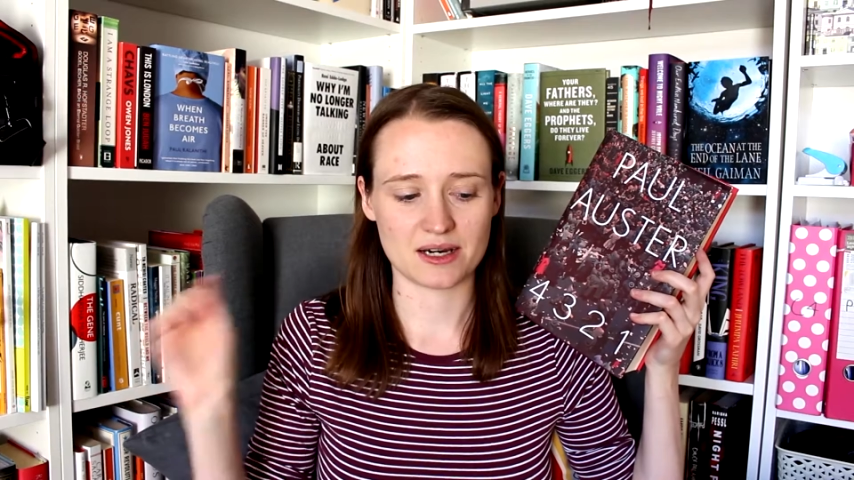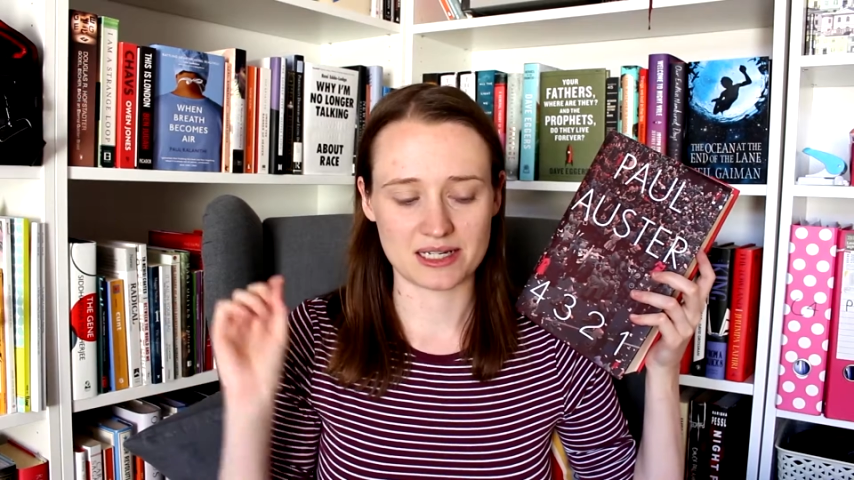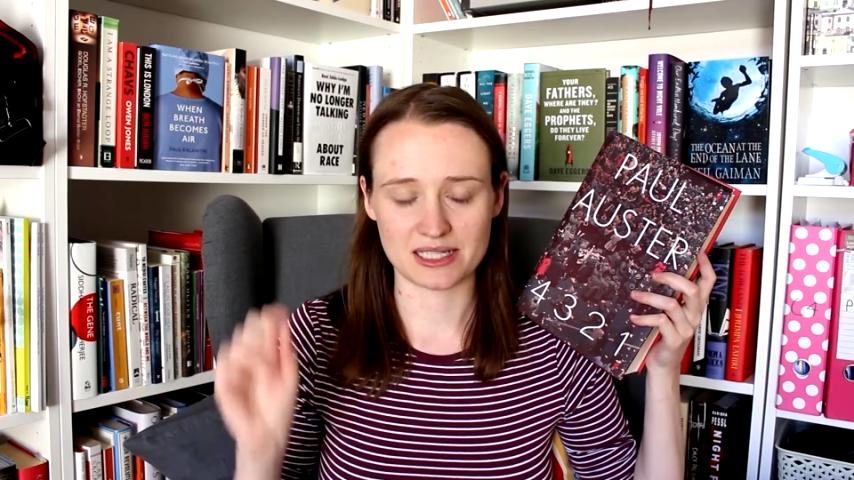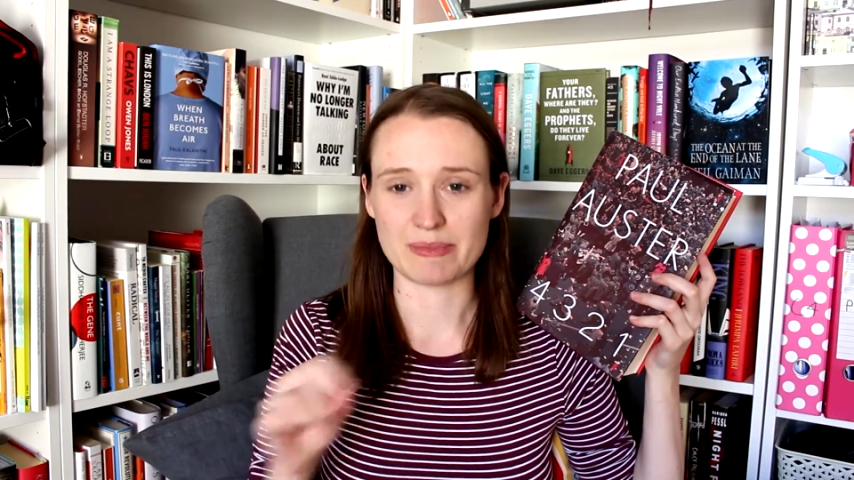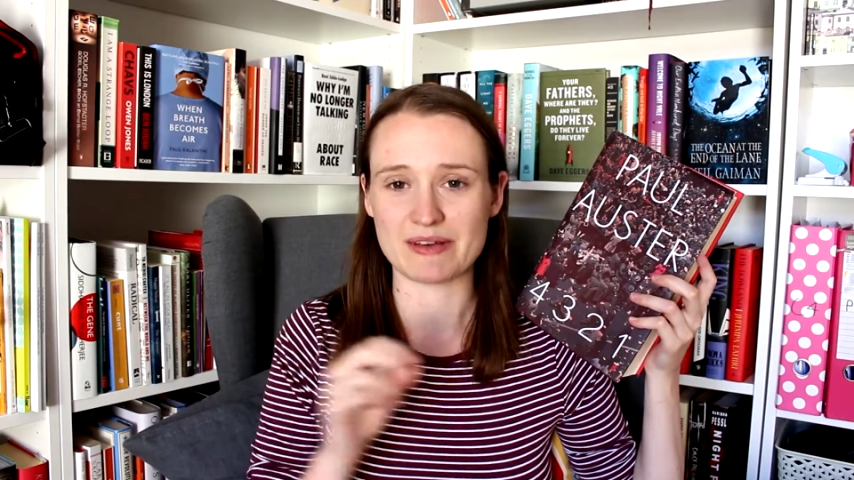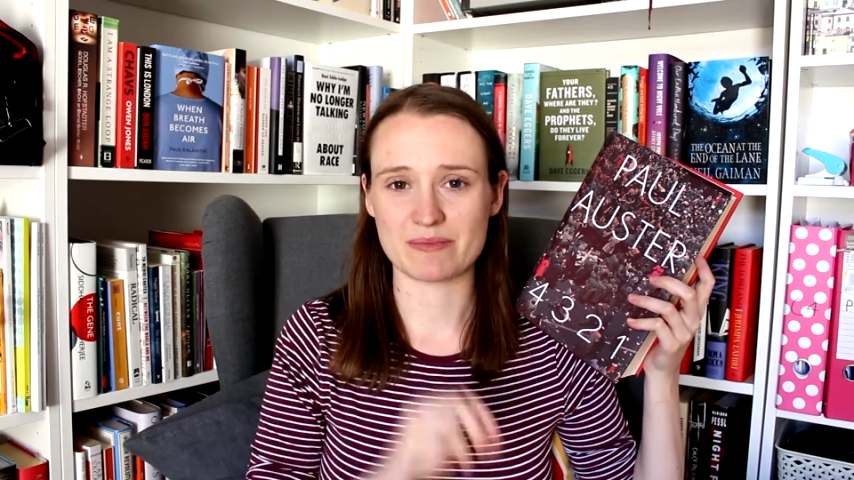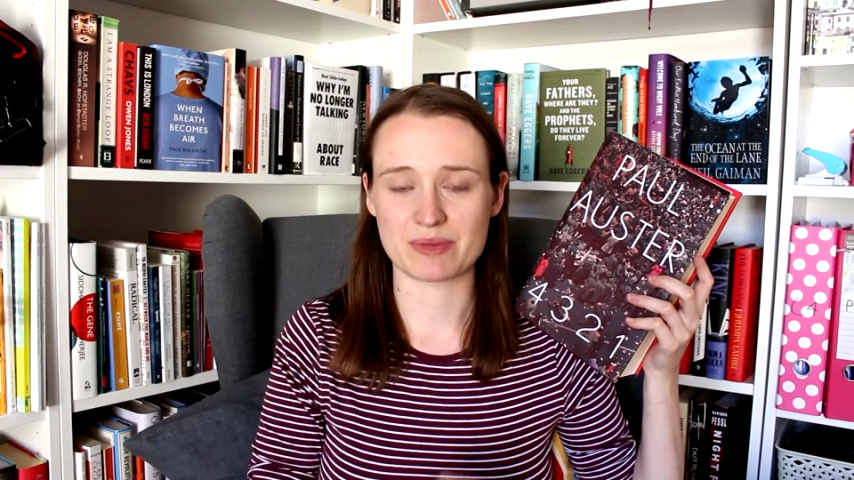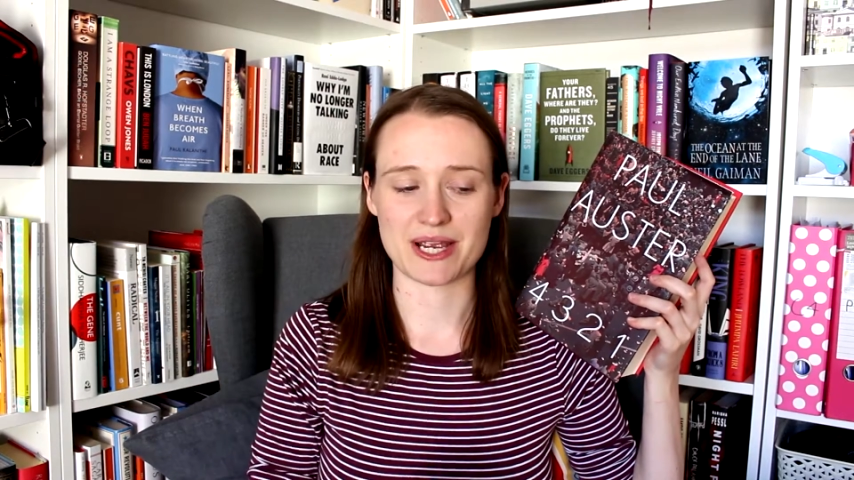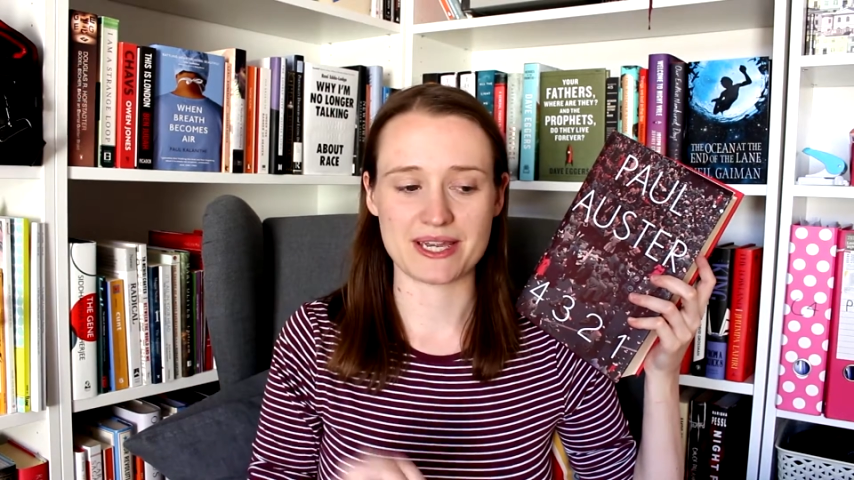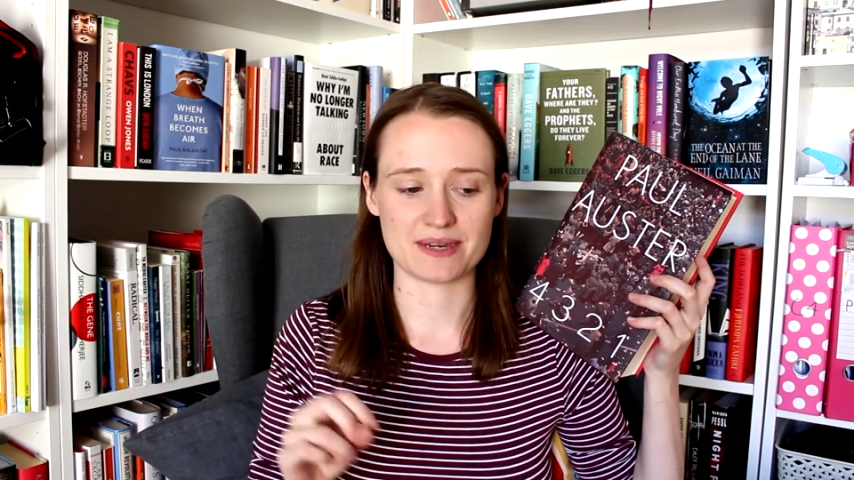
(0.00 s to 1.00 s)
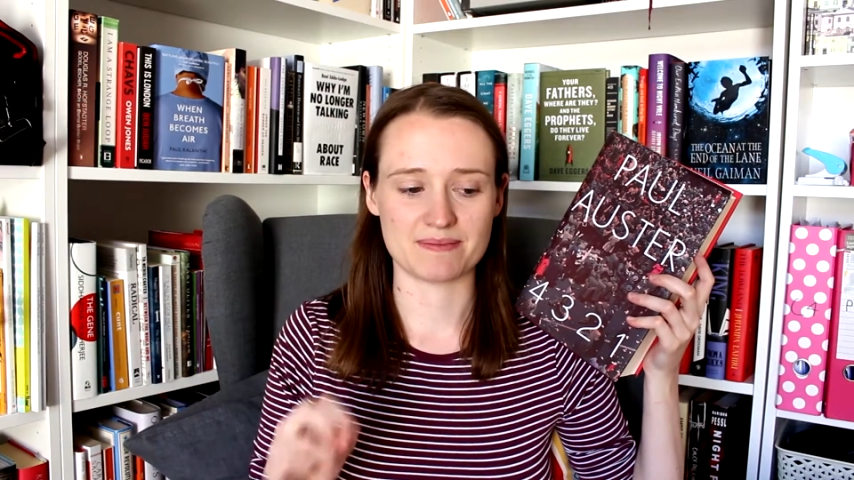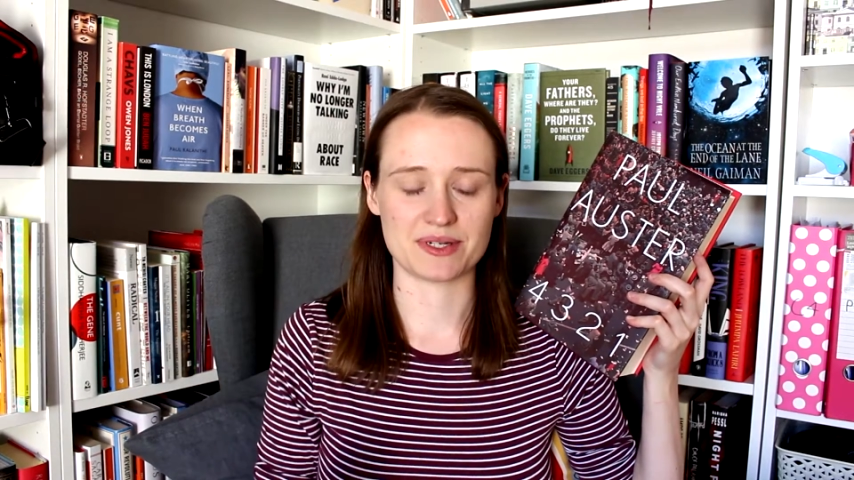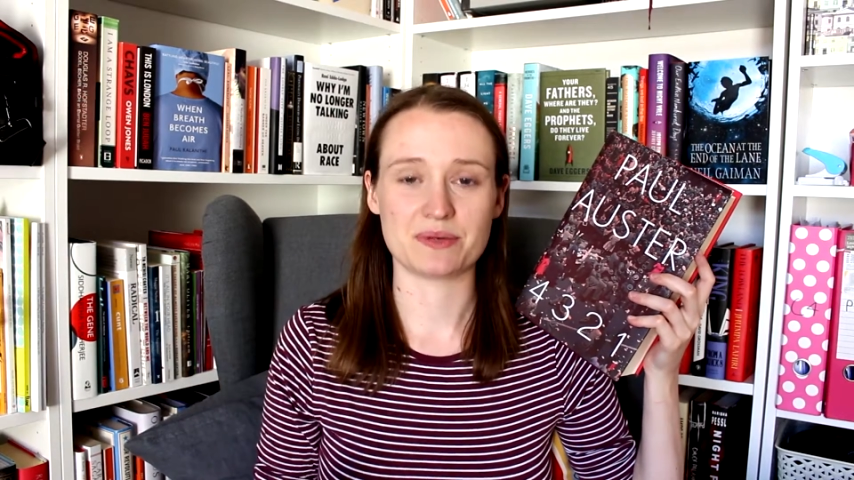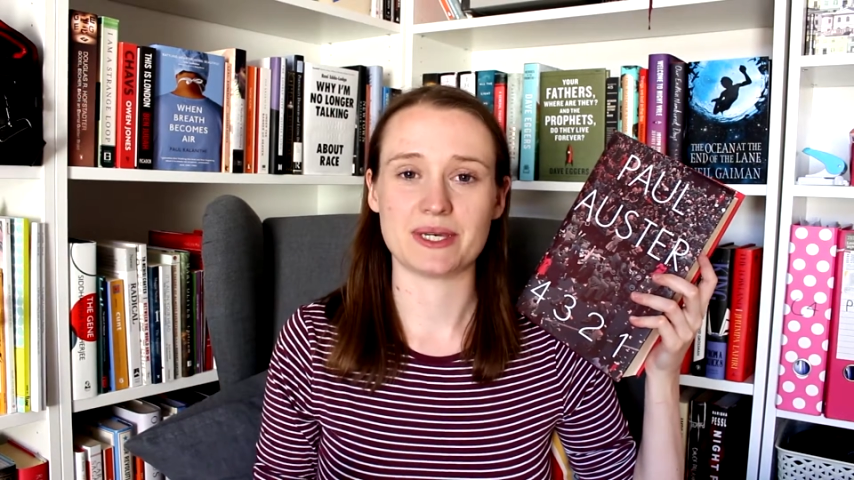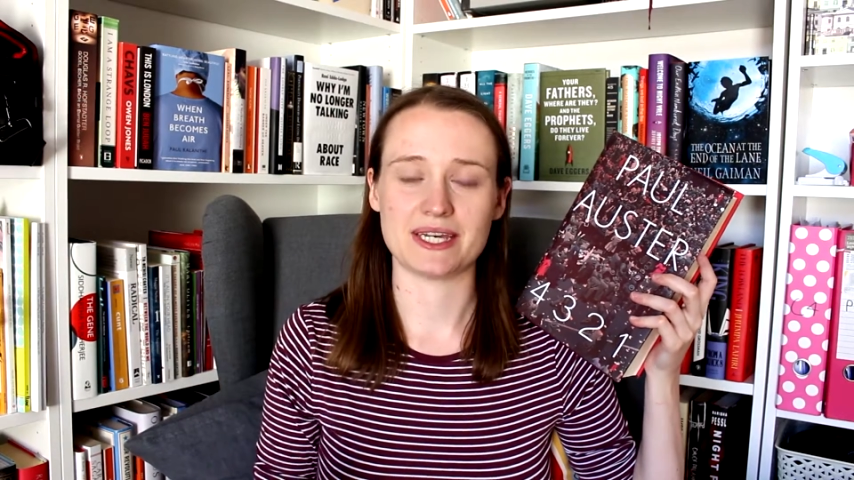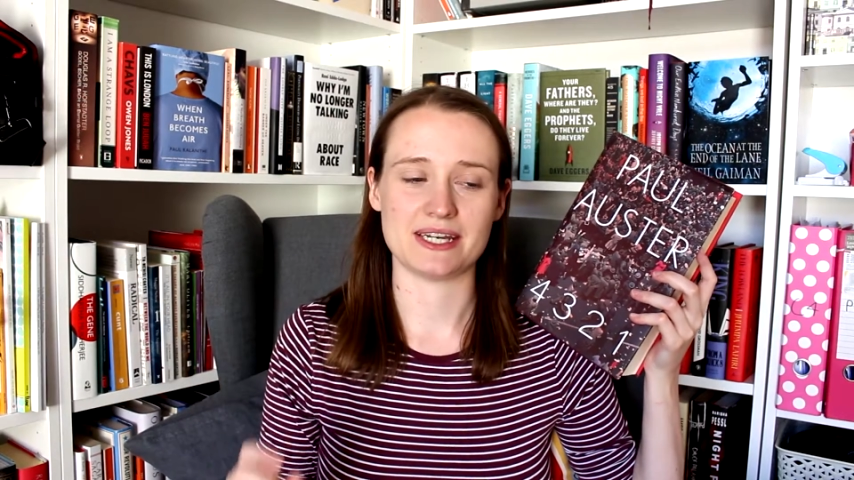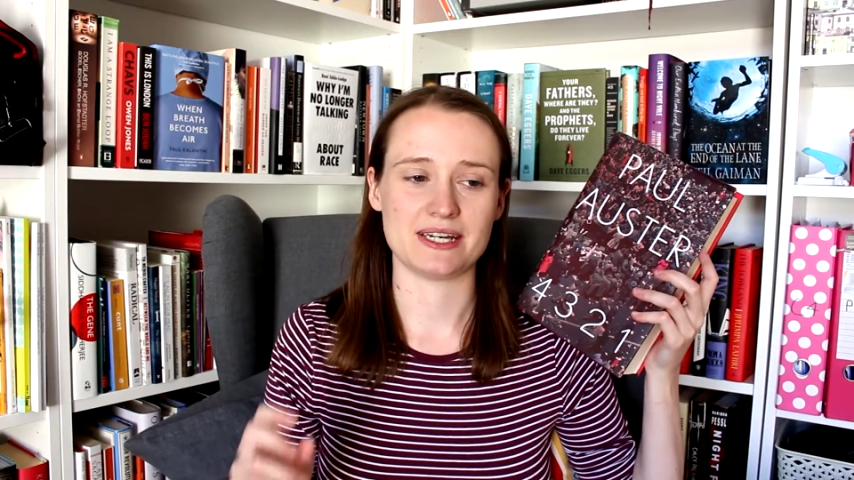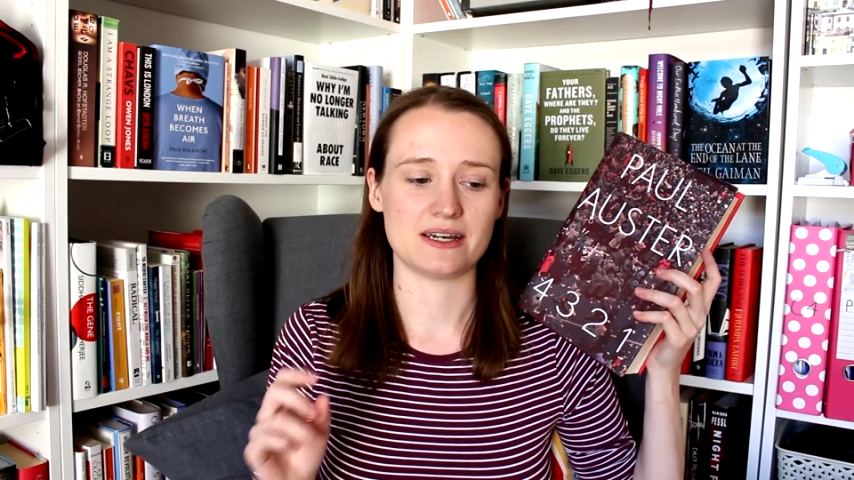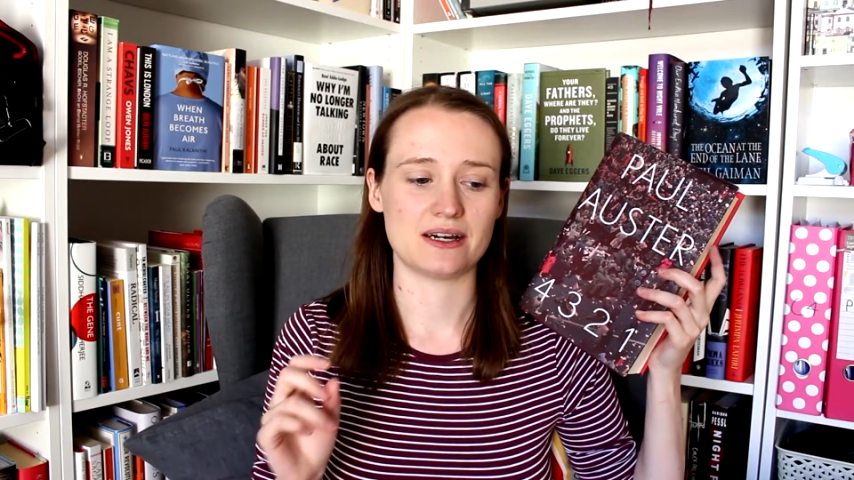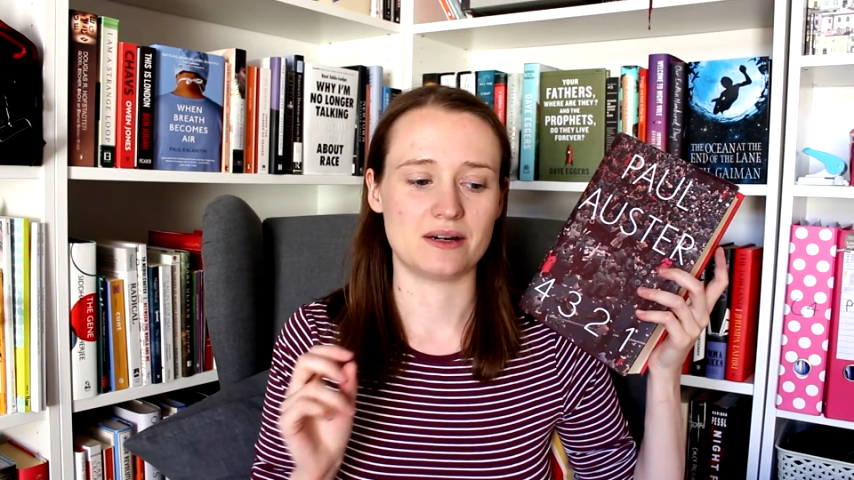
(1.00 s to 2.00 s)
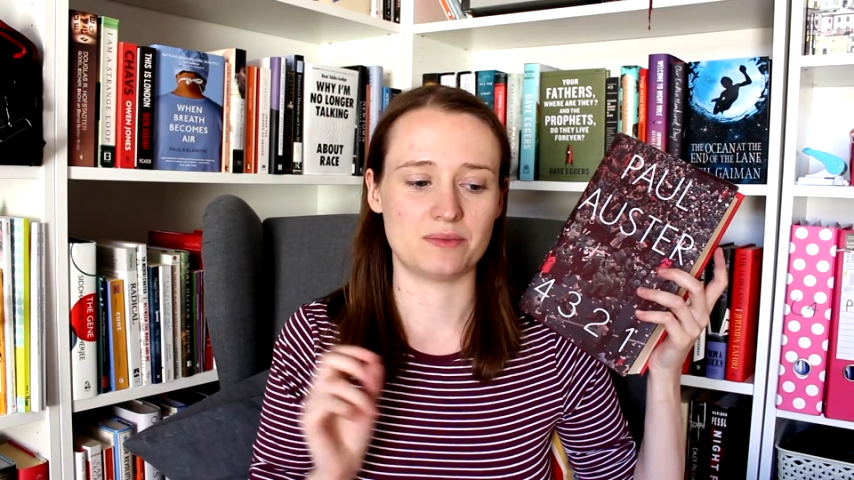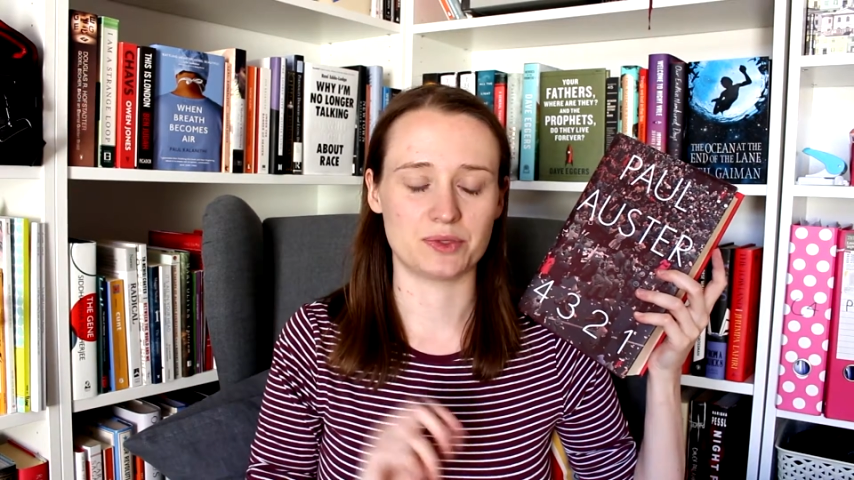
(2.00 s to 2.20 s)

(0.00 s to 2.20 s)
a little bit of a break in between um,